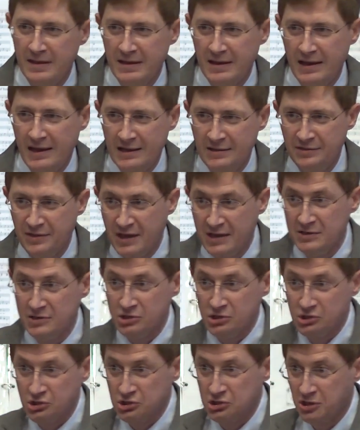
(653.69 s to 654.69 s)
and they
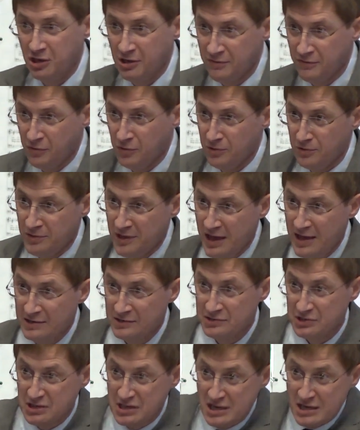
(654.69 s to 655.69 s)
discover that
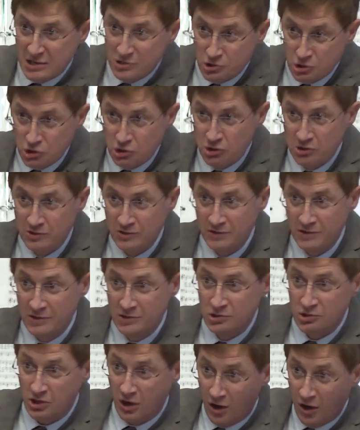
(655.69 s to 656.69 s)
ditch
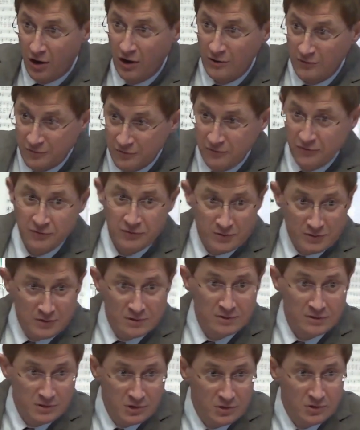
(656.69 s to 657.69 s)
that's off
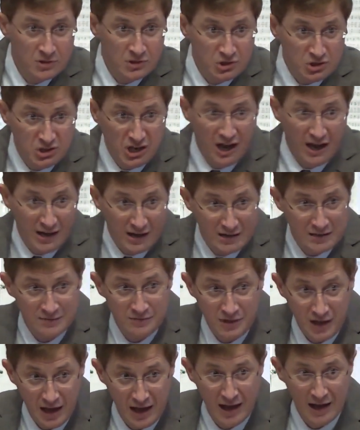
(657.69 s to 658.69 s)
to the side of the
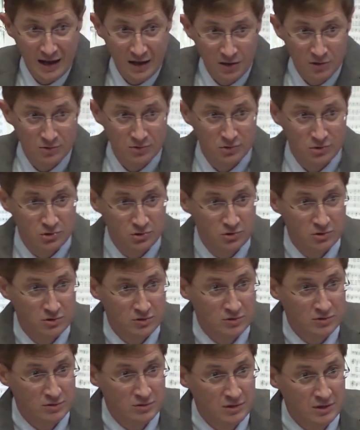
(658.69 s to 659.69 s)
house,
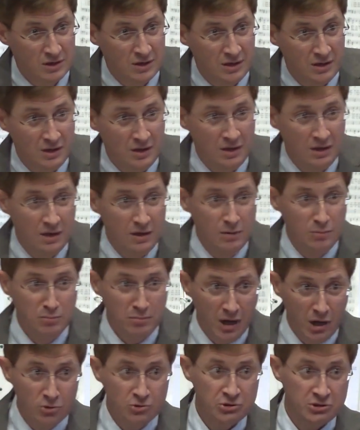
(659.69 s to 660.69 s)

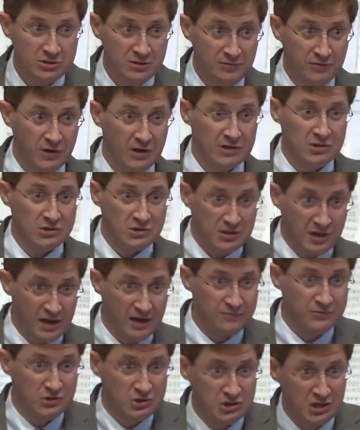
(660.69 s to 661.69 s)
most of us have
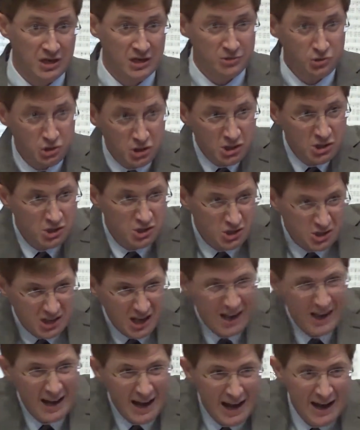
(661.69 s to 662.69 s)
said, just
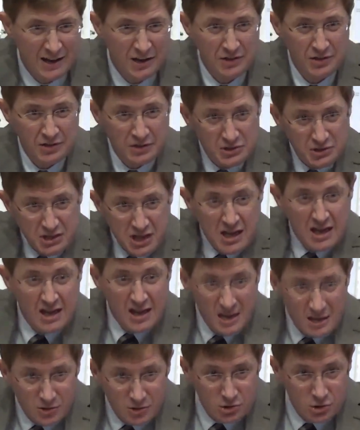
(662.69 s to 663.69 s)
stay out of the
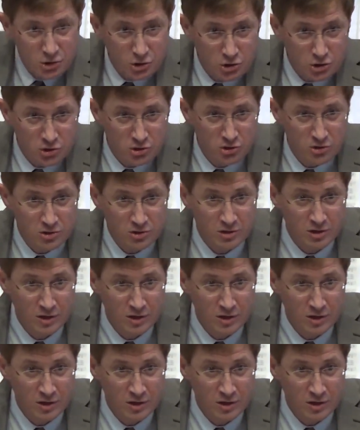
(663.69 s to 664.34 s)
ditch.